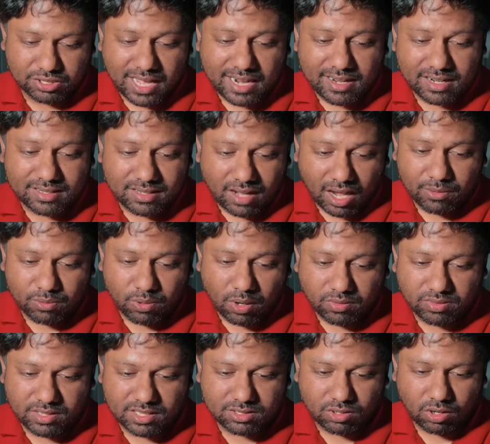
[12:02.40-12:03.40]
that end, I
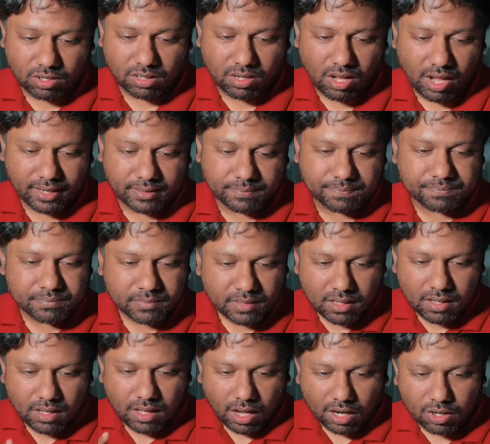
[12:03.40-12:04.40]
wrote this online.
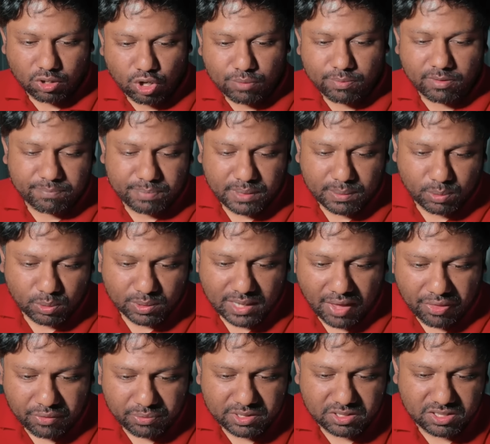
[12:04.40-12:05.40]
A group of people
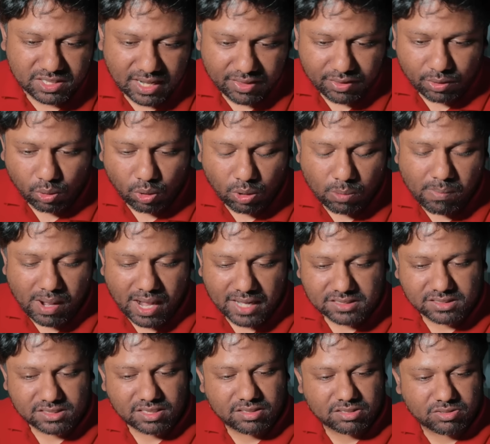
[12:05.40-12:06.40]
gathering together, all
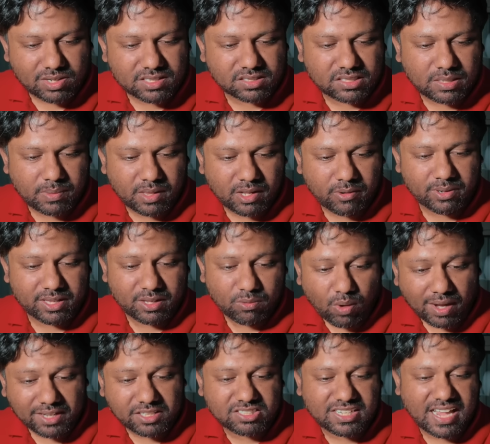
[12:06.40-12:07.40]
masked and dressed similarly,
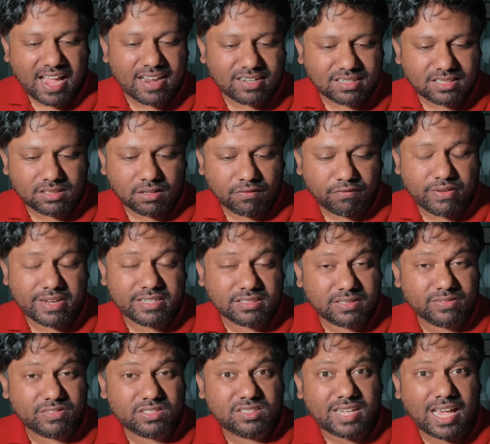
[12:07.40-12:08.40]
while chanting
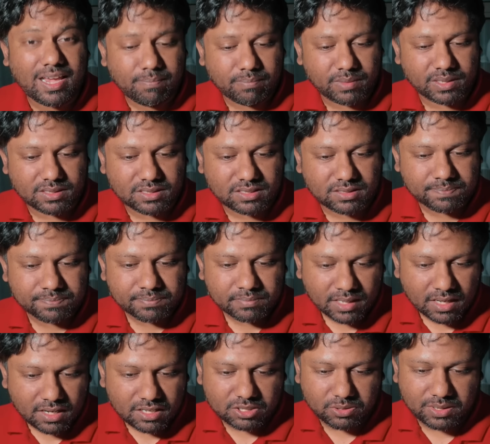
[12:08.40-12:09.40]
offensive statements
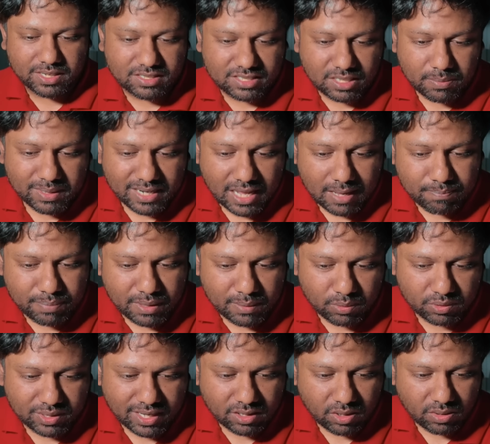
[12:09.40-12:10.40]
to intimidate
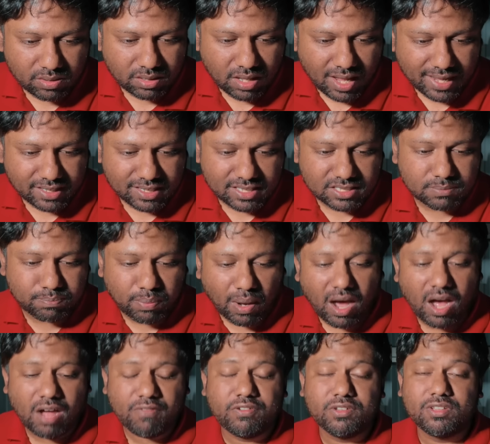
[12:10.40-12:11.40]
people they don't like, is
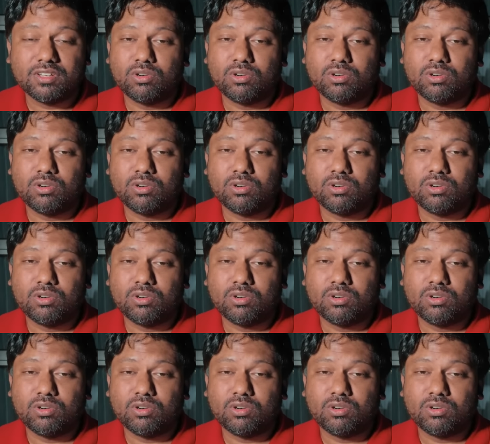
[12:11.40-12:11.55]
par for the